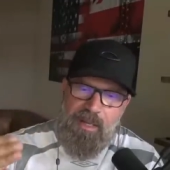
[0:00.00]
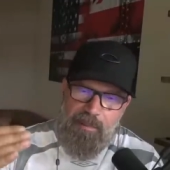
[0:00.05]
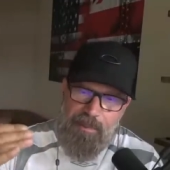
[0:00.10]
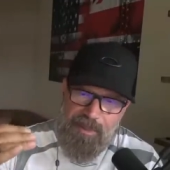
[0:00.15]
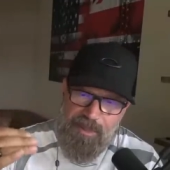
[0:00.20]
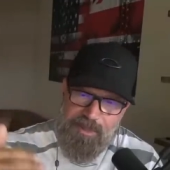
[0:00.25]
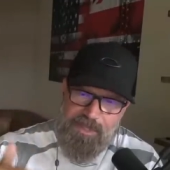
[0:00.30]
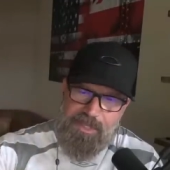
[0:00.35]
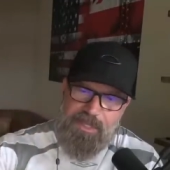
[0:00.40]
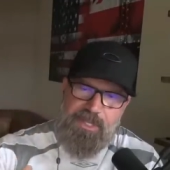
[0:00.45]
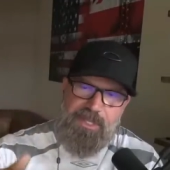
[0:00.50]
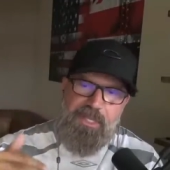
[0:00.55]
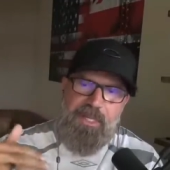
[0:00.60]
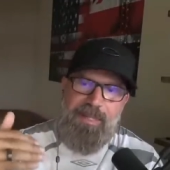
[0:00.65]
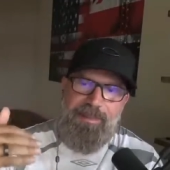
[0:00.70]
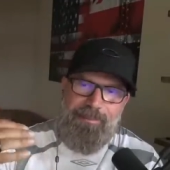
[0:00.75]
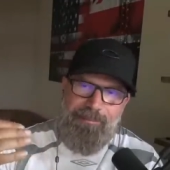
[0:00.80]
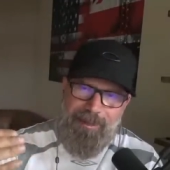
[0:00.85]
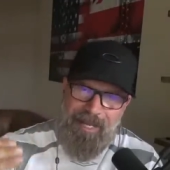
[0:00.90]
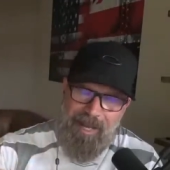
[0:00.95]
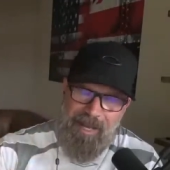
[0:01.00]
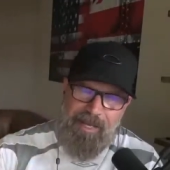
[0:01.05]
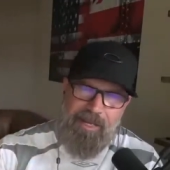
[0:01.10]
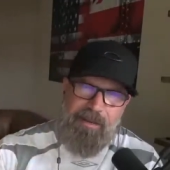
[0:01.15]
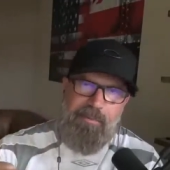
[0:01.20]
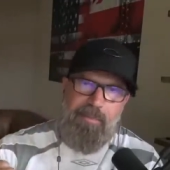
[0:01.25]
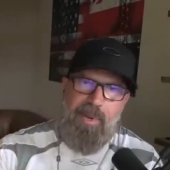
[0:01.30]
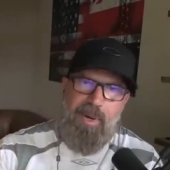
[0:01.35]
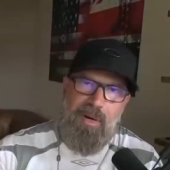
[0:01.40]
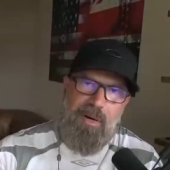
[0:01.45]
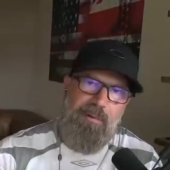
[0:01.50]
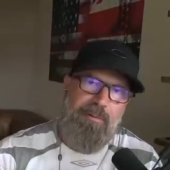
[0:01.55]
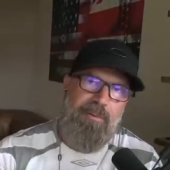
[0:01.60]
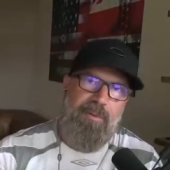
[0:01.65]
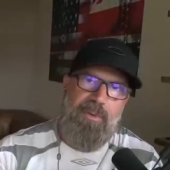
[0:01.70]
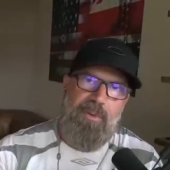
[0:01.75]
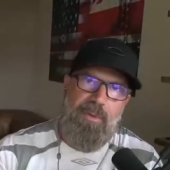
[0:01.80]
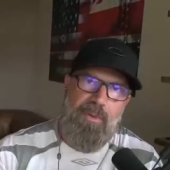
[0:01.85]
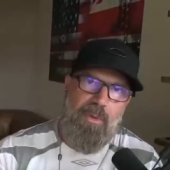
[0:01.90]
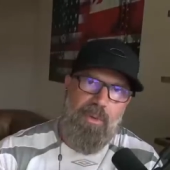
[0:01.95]
But this is kind of par
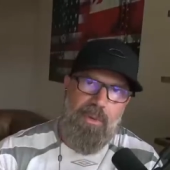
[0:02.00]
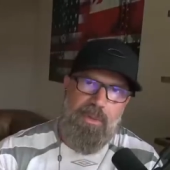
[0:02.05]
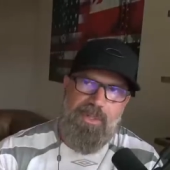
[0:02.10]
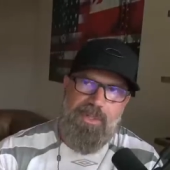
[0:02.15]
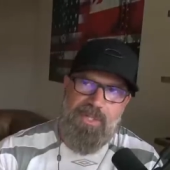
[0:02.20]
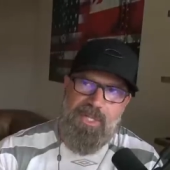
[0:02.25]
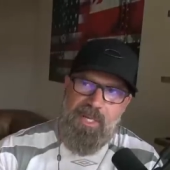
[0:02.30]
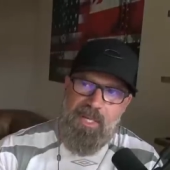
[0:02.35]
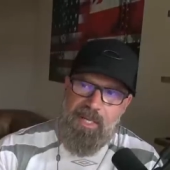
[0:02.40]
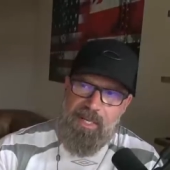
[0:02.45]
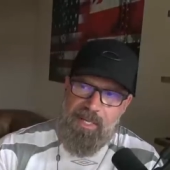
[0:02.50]
for the course